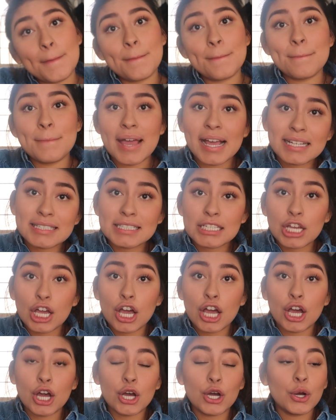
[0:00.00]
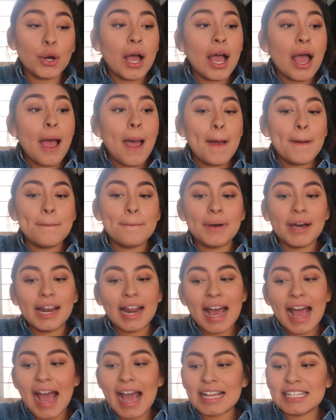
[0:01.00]
Mexico,
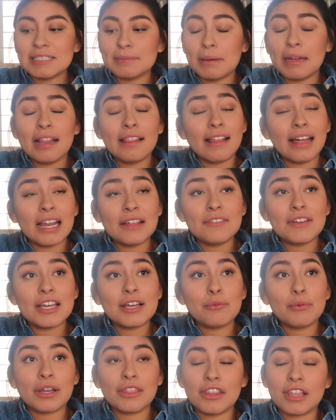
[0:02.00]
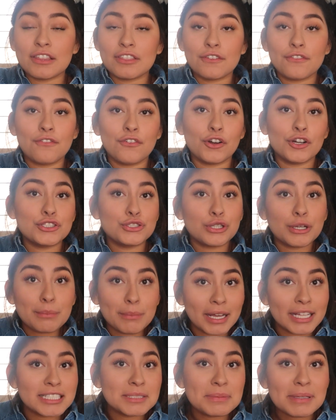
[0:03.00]
but I spent a lot of it when like the first 3
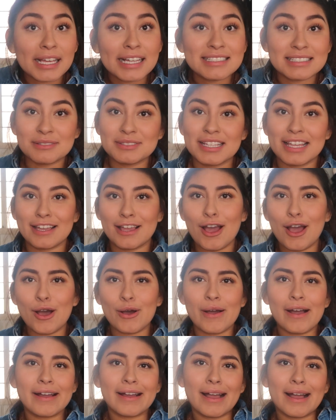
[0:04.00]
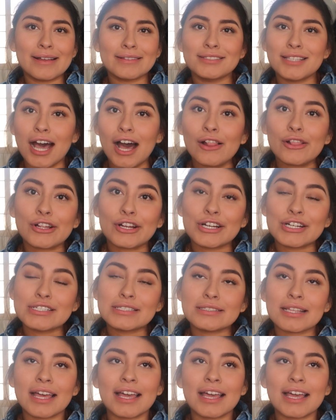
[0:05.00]
months, because I was like, oh, I got dollars,